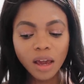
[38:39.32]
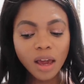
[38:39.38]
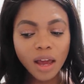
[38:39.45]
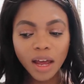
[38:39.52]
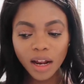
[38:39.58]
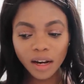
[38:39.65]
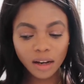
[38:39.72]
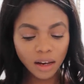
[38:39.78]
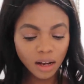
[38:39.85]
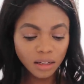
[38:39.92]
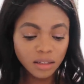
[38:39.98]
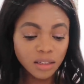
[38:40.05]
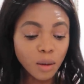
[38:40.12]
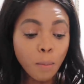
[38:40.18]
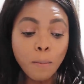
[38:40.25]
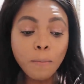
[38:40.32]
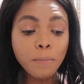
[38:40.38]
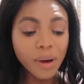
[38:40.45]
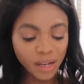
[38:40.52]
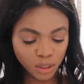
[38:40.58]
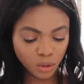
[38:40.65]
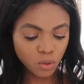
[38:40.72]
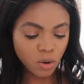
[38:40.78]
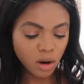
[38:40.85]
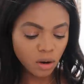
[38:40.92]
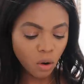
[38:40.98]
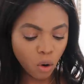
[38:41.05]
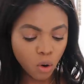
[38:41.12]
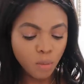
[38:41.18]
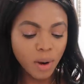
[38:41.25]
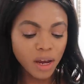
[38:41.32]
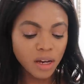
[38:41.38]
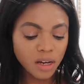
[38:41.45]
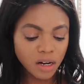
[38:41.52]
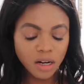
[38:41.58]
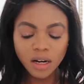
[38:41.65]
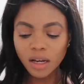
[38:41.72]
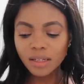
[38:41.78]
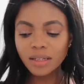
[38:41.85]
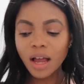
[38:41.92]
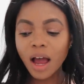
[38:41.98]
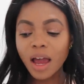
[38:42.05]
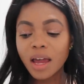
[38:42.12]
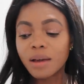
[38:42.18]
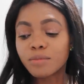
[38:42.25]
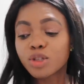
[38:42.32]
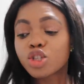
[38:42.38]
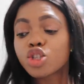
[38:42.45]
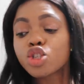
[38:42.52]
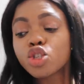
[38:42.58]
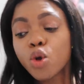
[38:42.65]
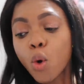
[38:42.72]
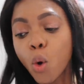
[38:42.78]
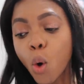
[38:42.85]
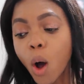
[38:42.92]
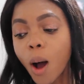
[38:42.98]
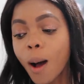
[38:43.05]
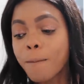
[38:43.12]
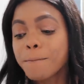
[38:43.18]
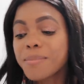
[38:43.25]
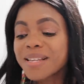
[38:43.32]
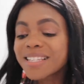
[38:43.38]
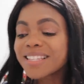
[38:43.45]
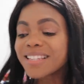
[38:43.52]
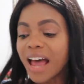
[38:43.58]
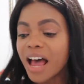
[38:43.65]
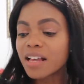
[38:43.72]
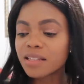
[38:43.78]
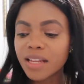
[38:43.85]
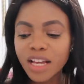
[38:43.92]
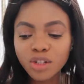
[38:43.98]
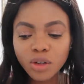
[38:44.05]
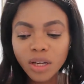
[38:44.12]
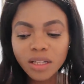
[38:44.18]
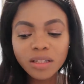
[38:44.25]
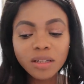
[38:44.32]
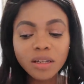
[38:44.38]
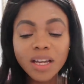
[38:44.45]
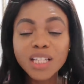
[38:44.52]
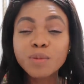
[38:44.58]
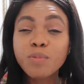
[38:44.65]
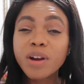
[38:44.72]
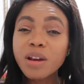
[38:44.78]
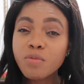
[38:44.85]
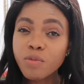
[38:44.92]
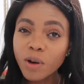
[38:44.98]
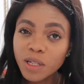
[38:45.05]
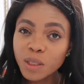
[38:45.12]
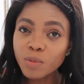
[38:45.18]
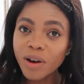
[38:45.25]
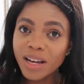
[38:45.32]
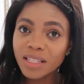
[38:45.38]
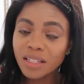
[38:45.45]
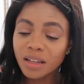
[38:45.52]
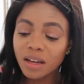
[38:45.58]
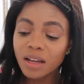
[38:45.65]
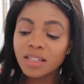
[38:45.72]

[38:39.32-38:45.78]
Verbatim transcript: And it's the best one. Oh my goodness, I am so obsessed. As you can see, it's pretty spicy.